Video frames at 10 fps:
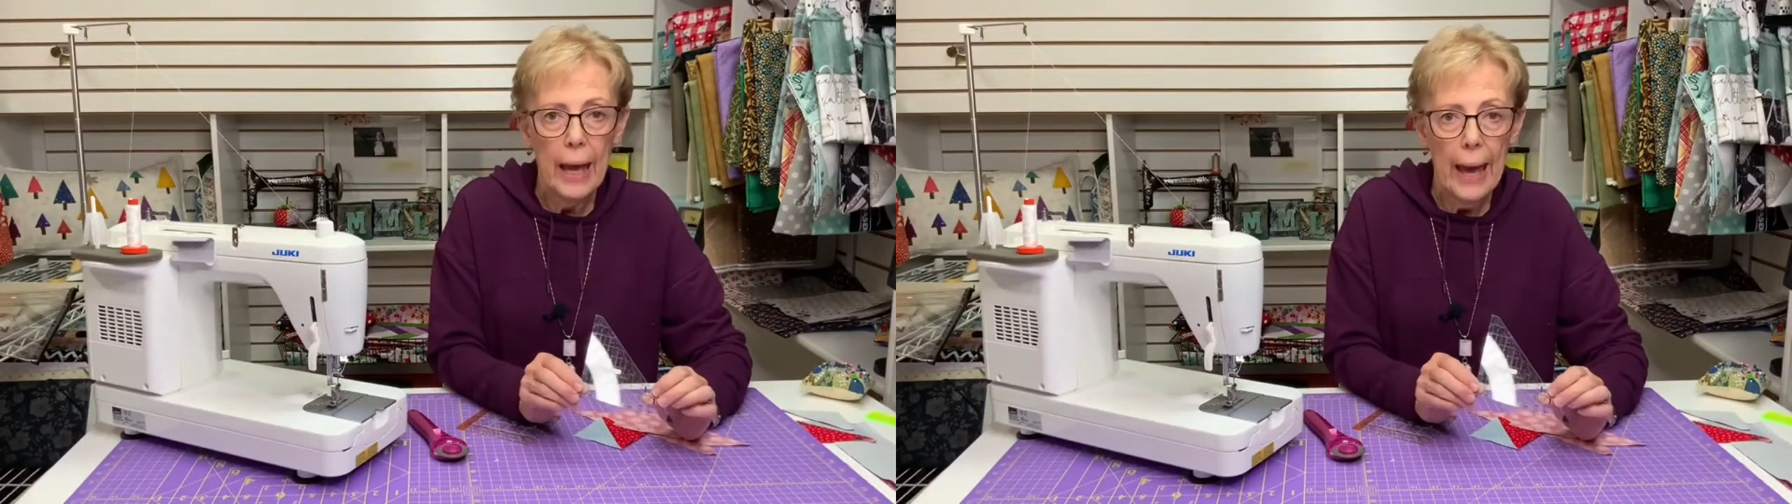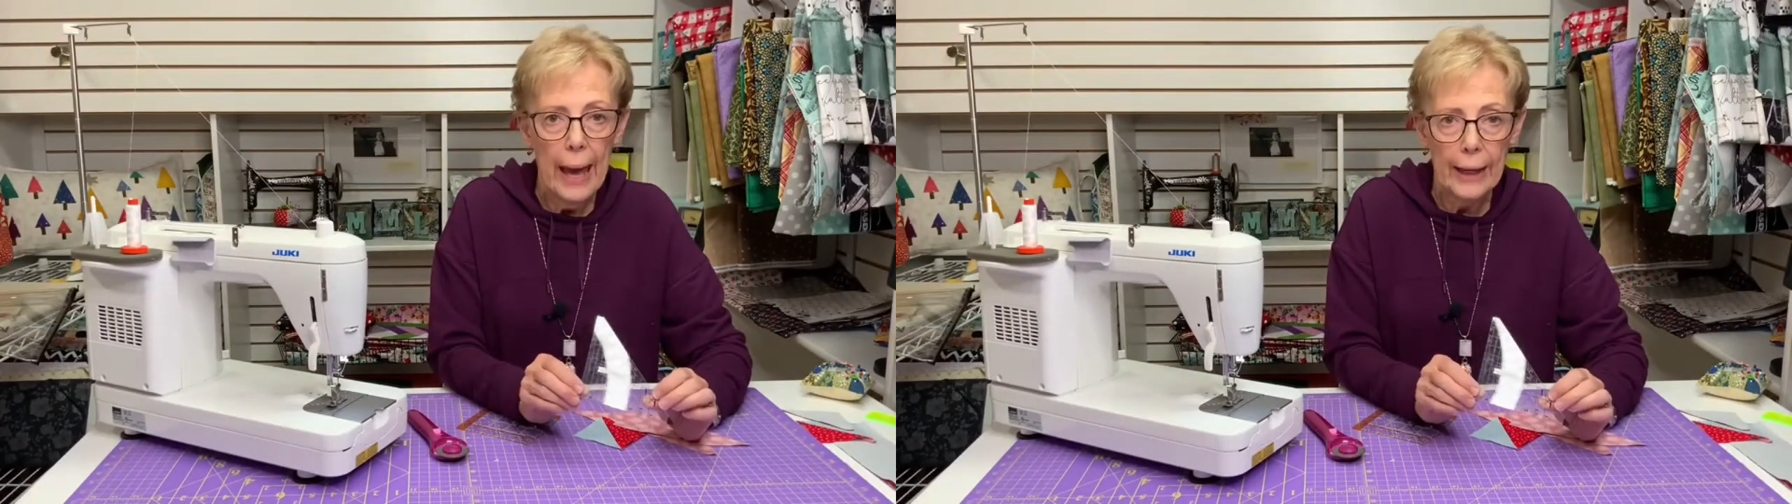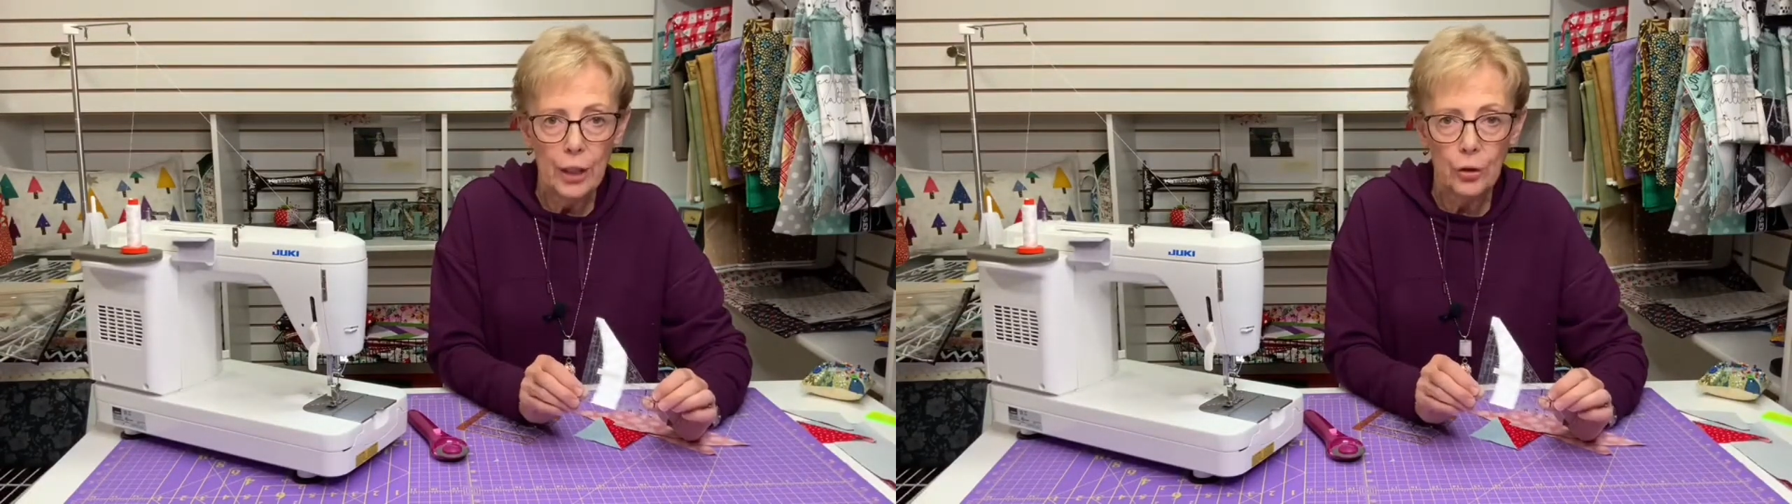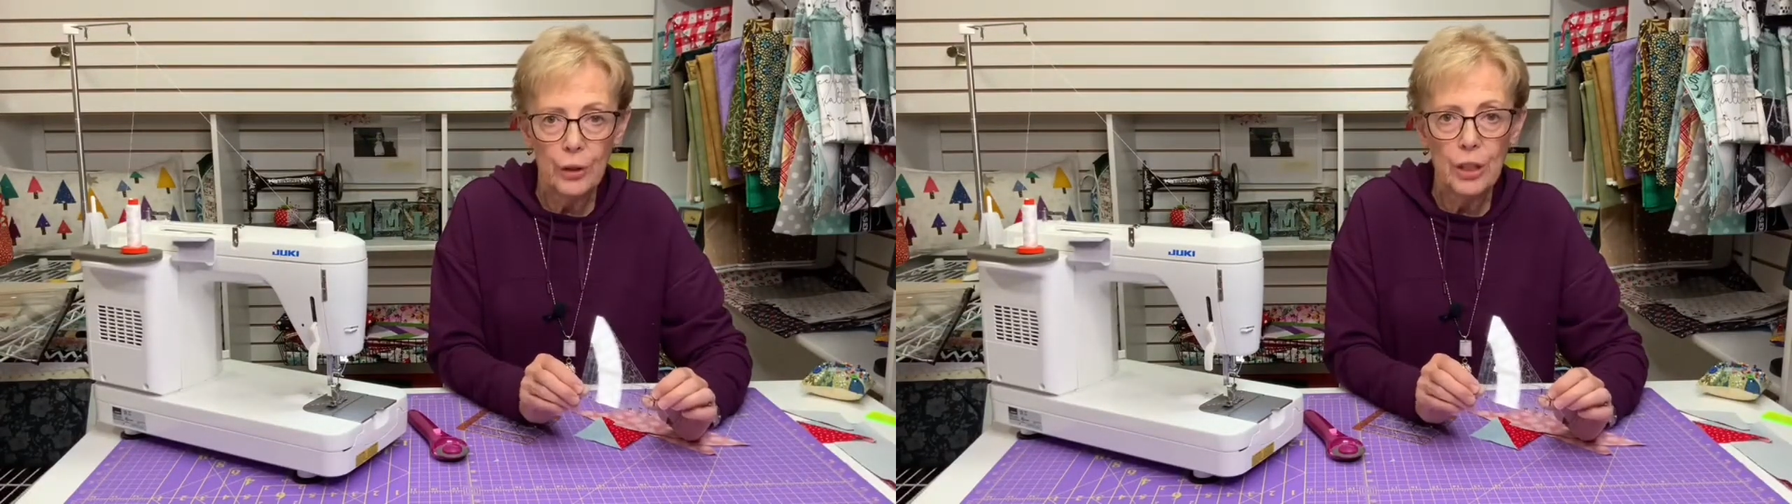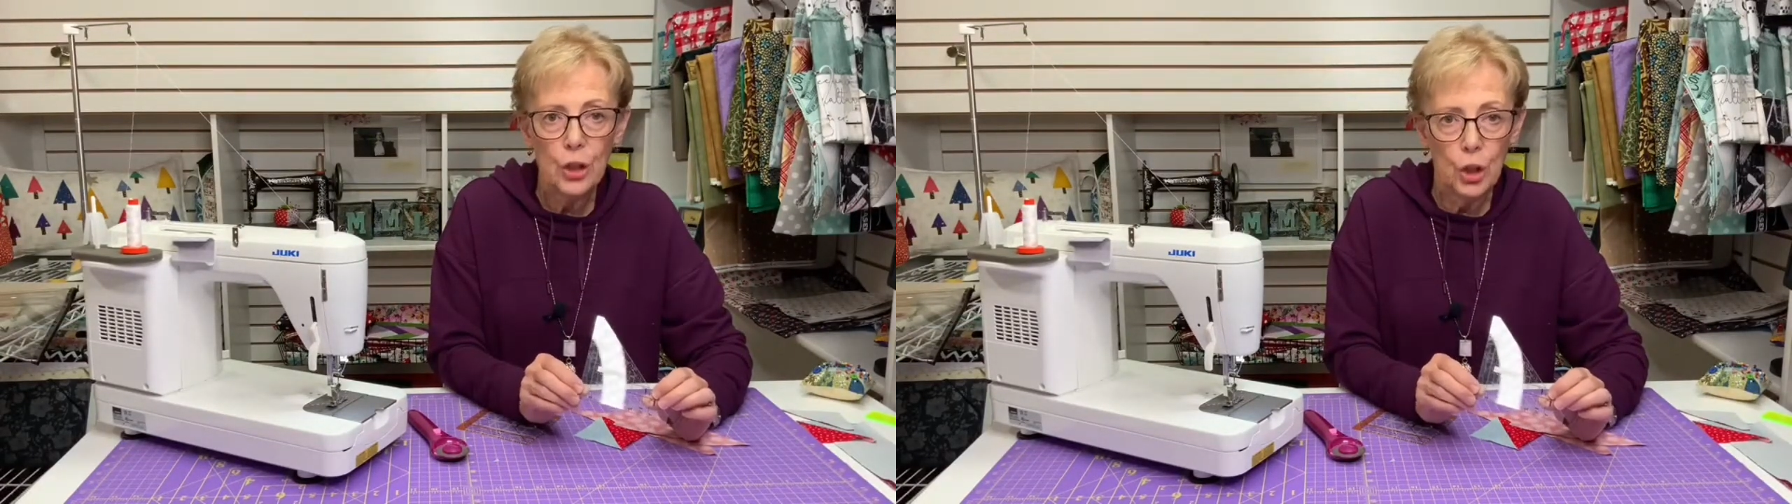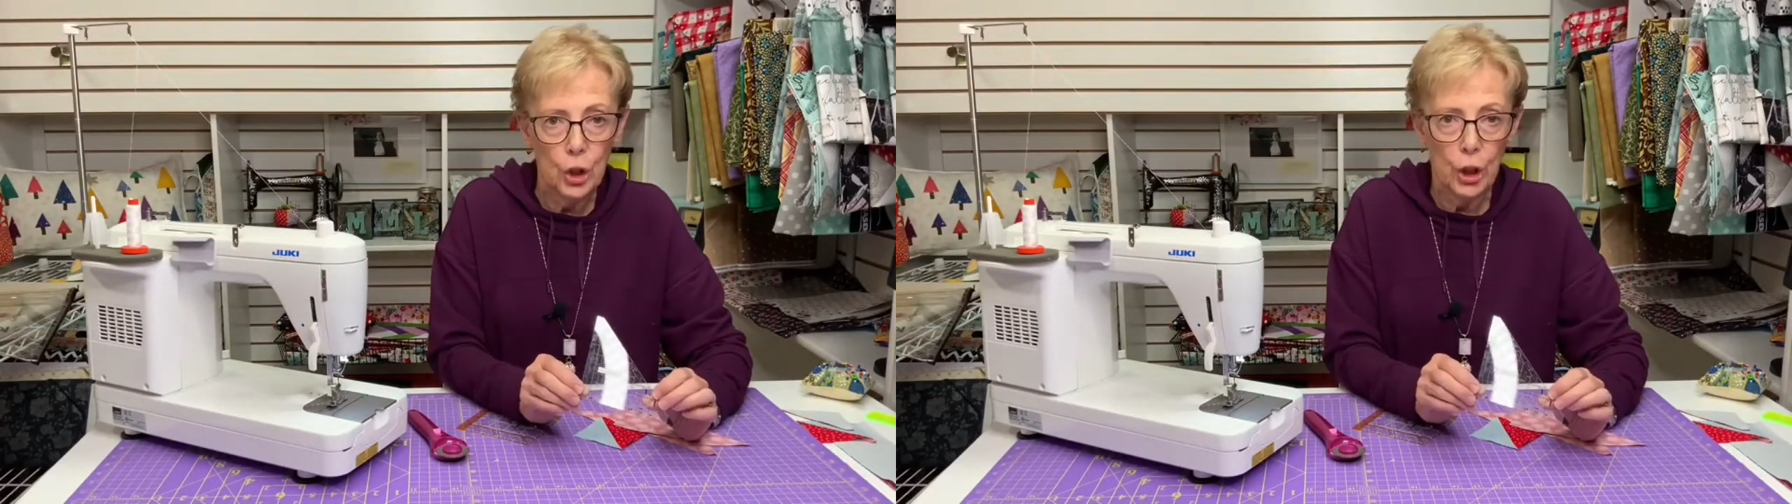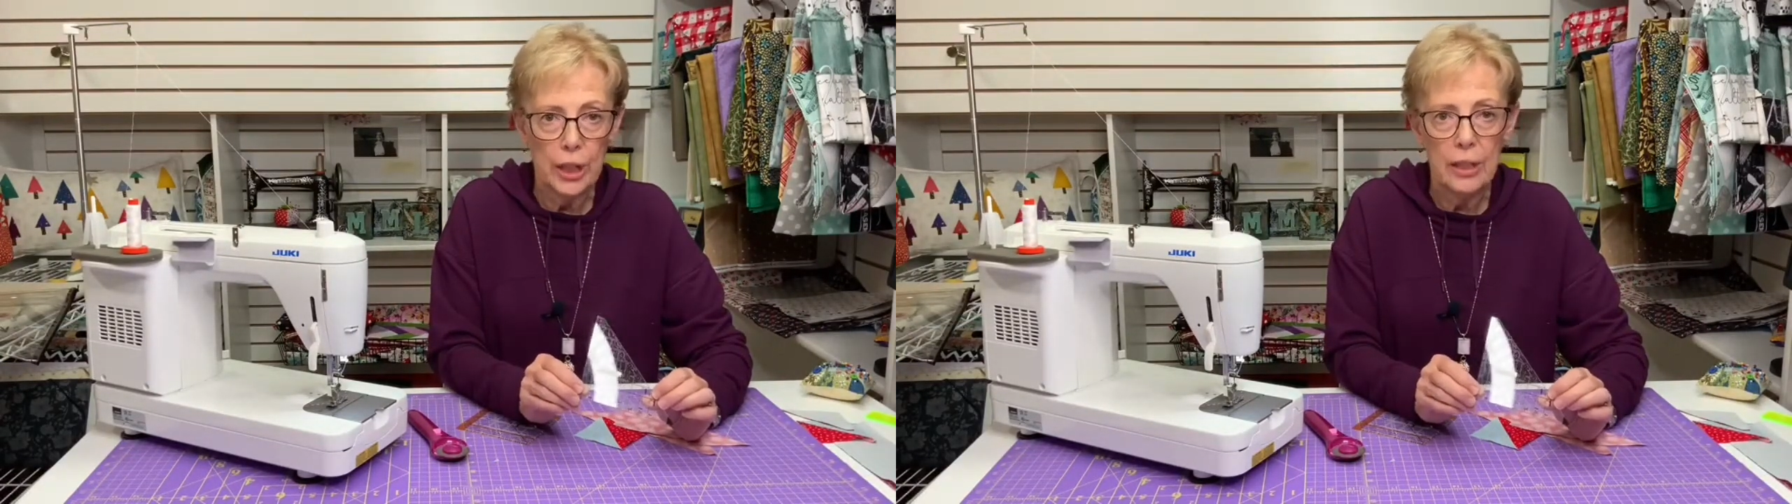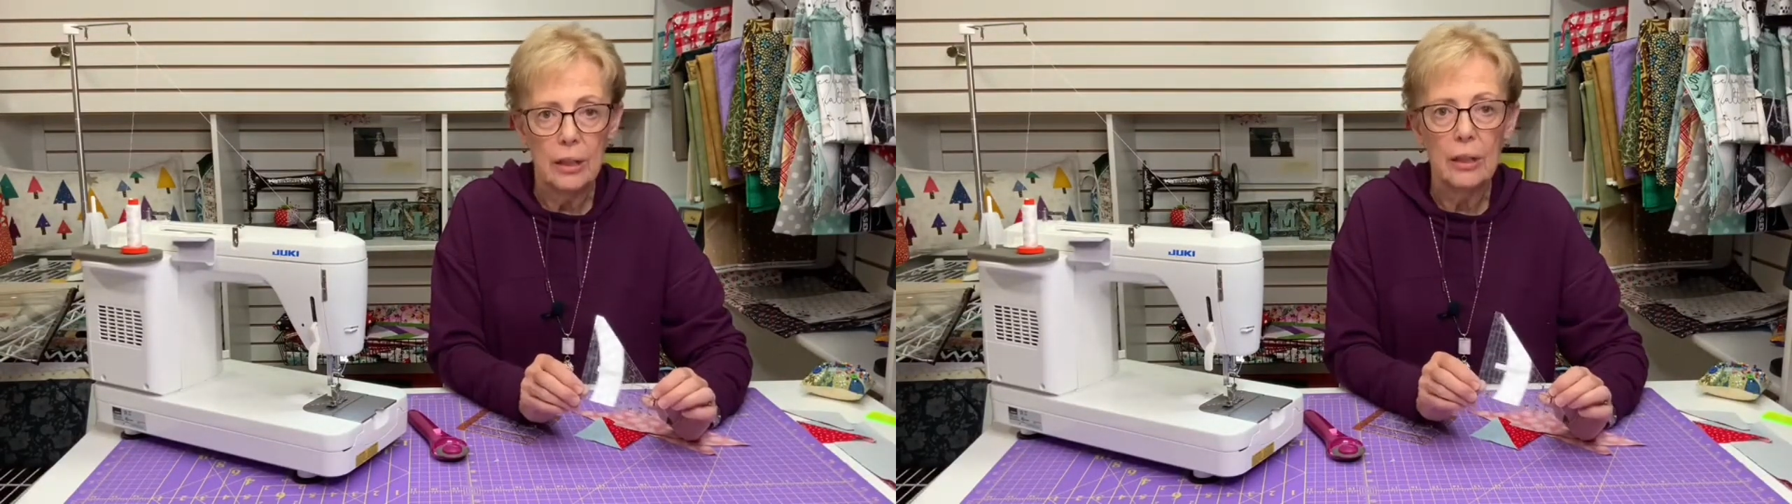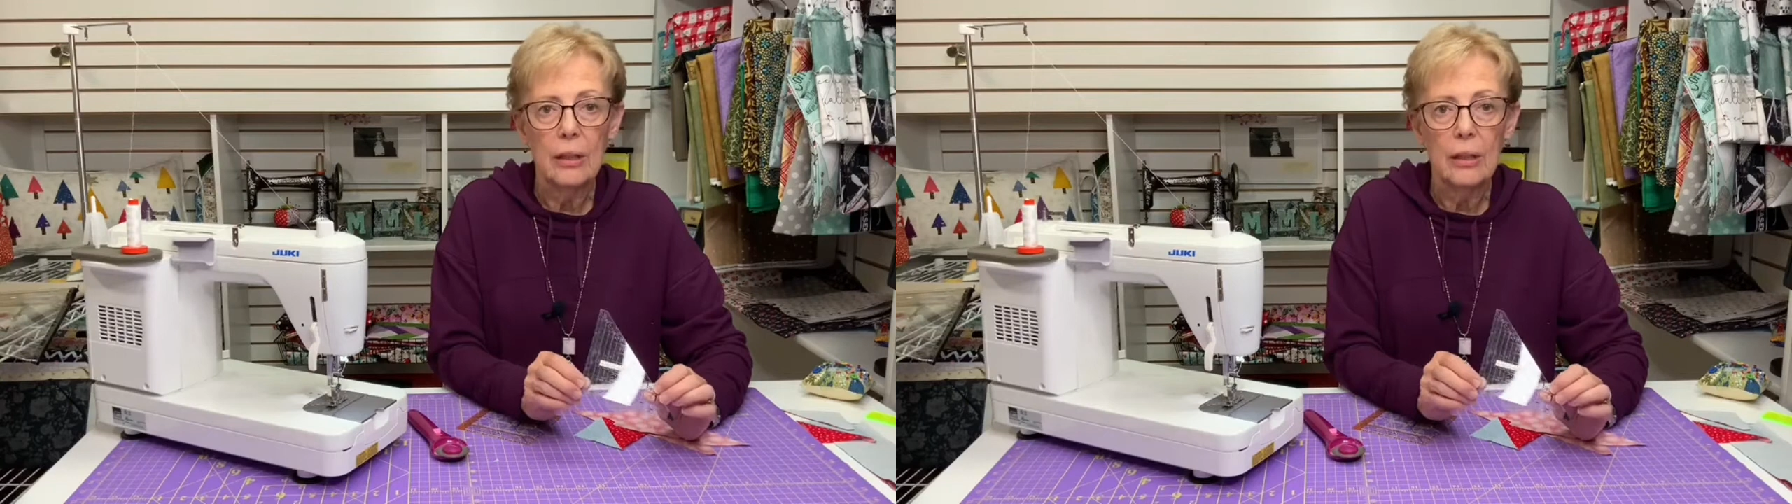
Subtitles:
accurate, good